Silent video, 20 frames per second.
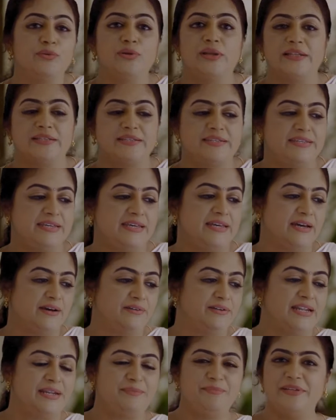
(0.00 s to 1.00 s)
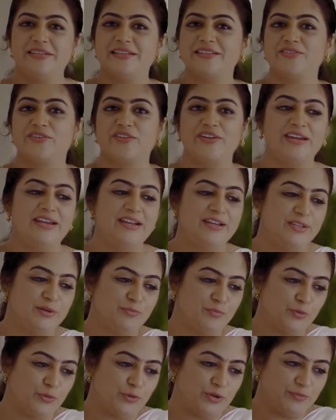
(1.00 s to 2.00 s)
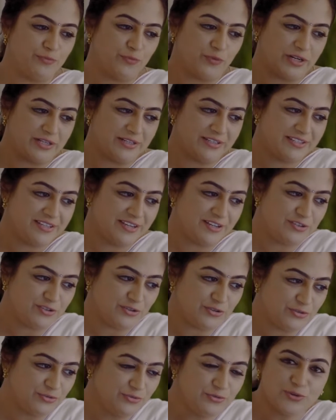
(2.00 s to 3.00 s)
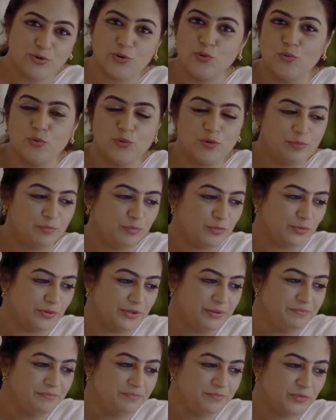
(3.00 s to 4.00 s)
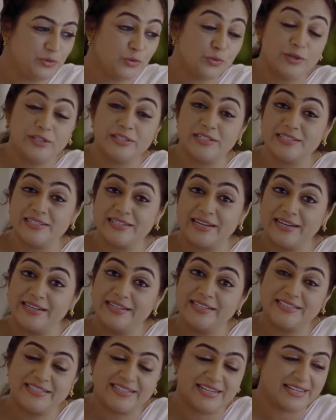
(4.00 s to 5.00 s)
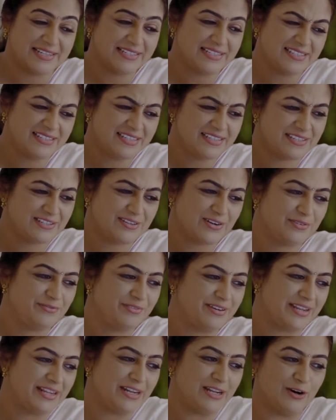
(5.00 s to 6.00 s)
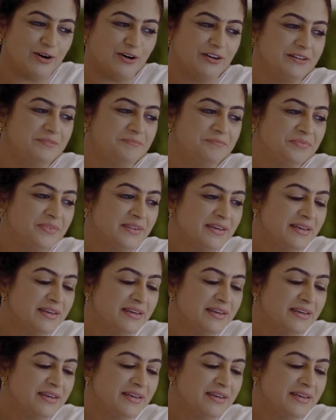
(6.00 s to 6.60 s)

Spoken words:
let's see how, let me just read the poem once to you, the whole poem. Though it is 9 stanzas, it's not very long.